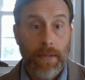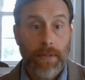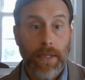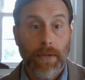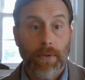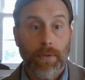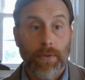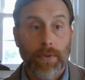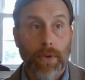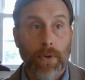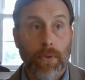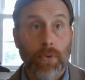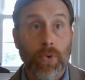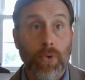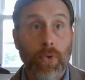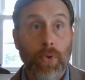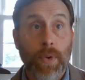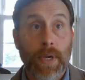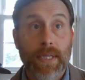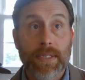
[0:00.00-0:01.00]
They don't know
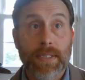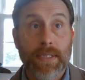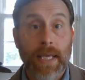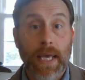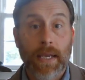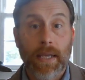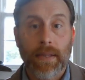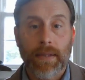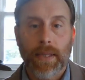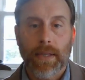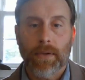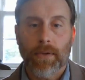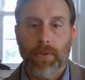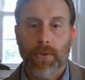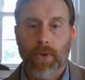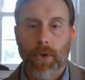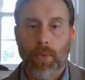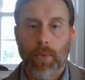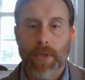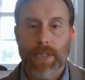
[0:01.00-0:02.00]
who has said it. They
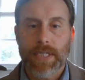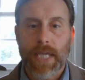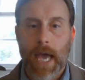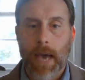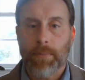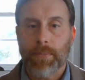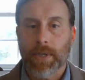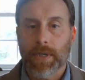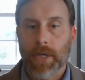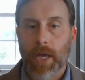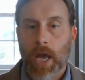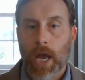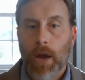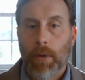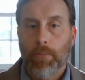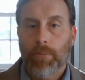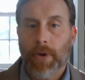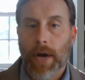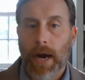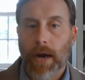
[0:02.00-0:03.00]
don't know what's happened
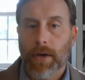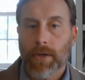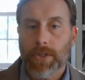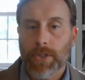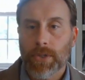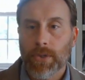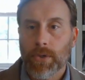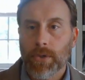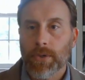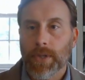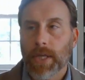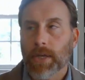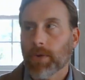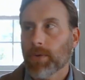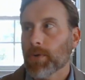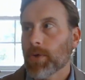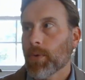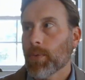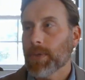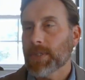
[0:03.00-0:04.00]
prior to. They
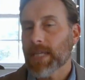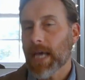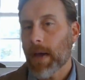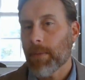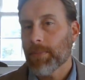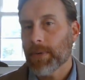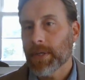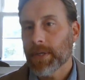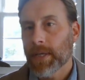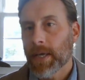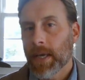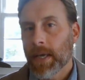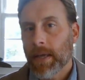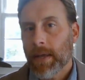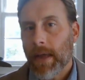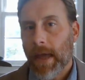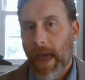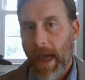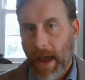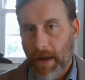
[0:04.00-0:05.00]
don't know what's happened
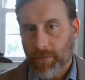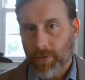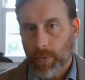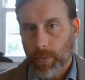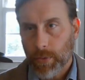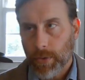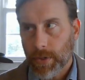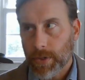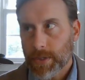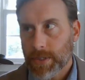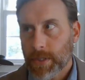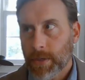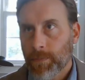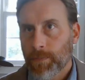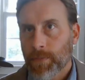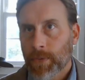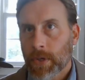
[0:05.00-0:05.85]
afterwards.